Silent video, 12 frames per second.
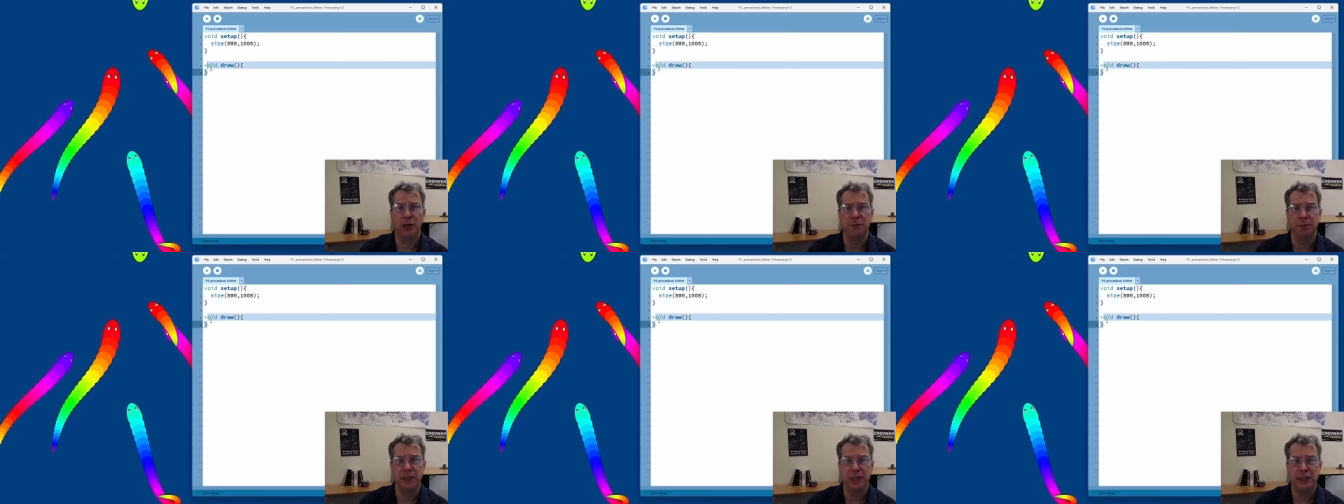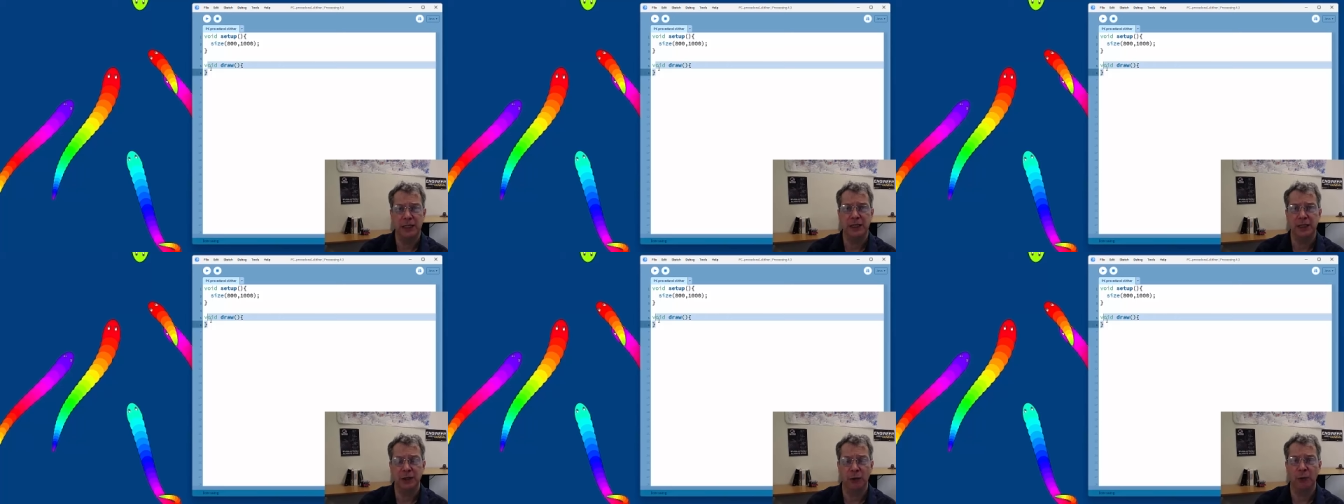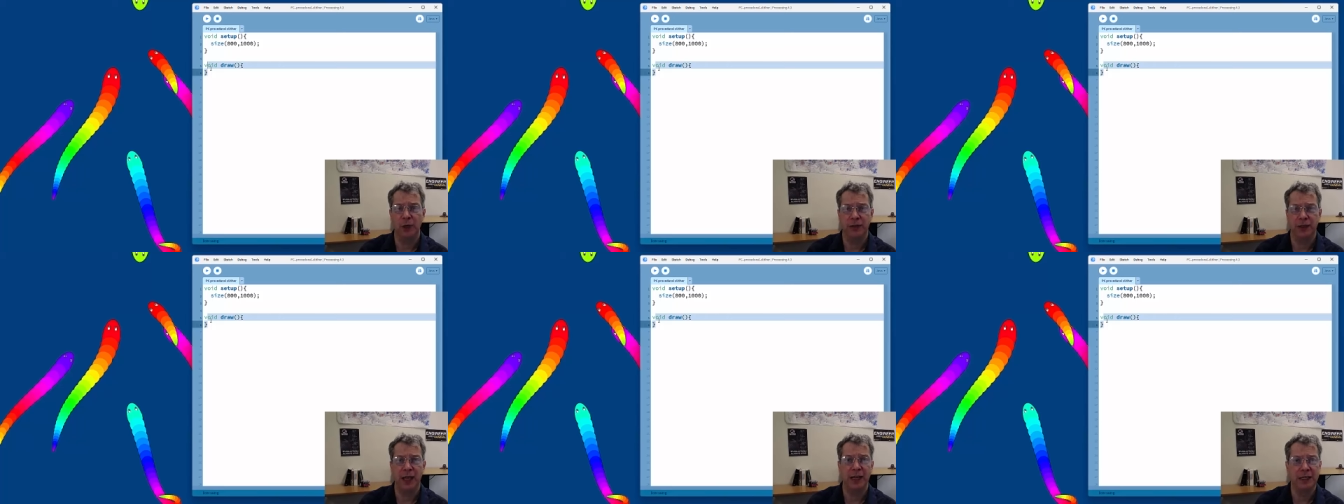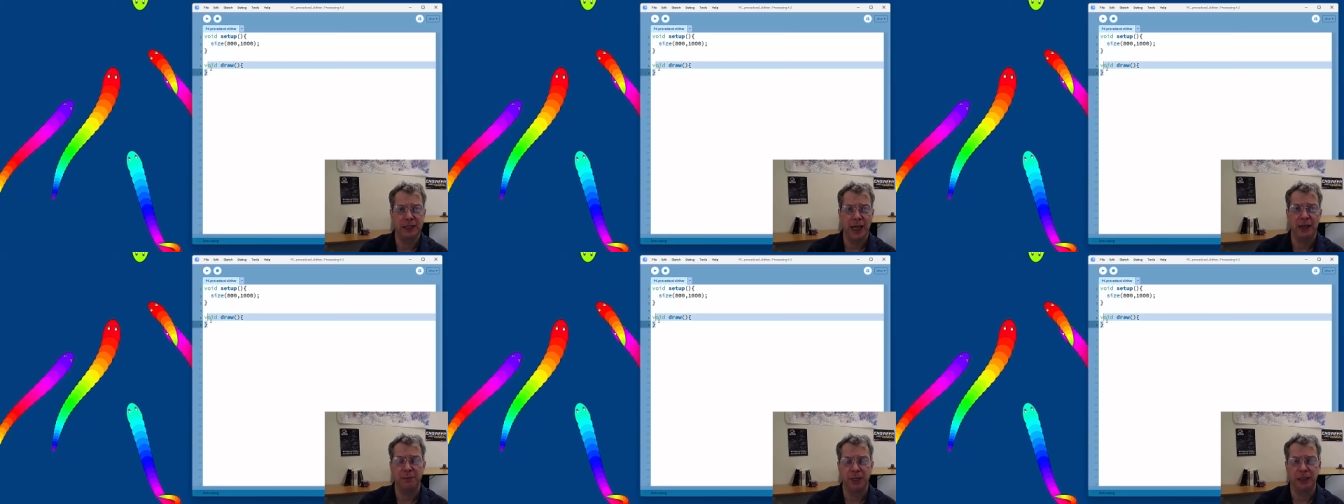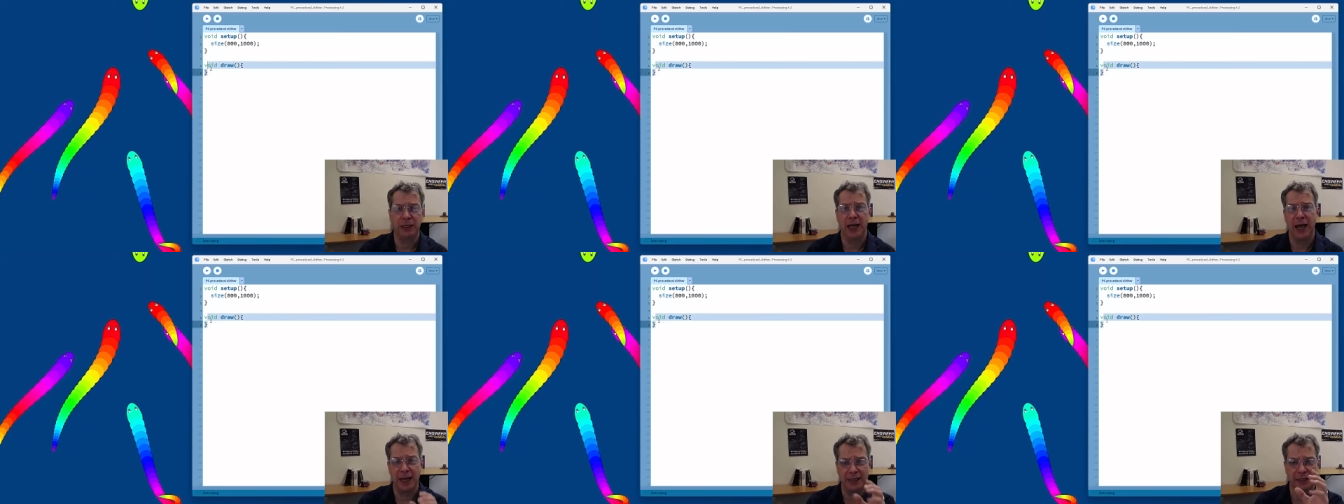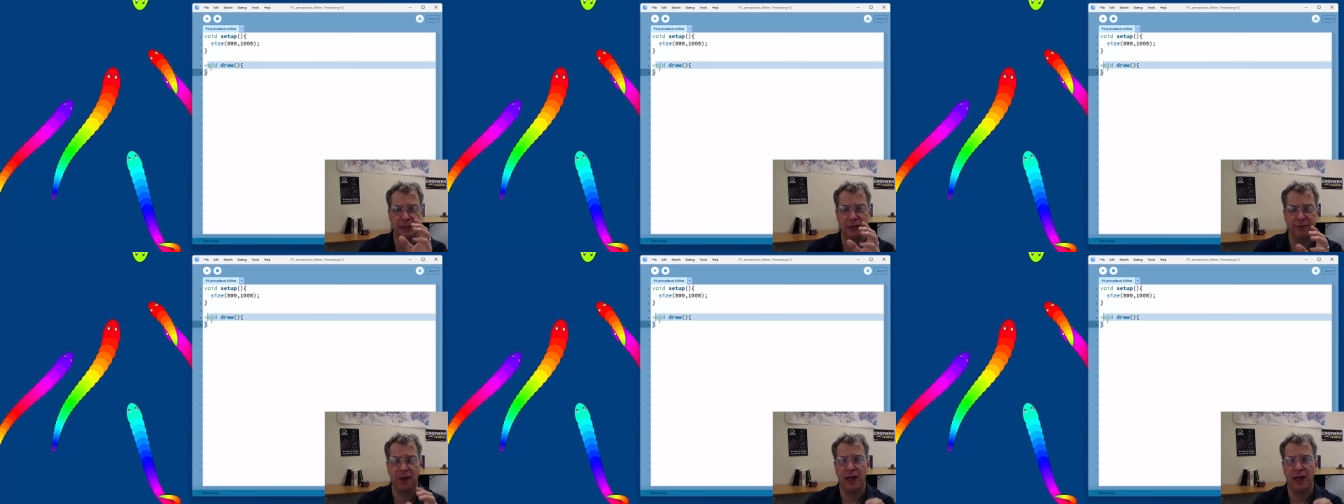want to begin with a segment class that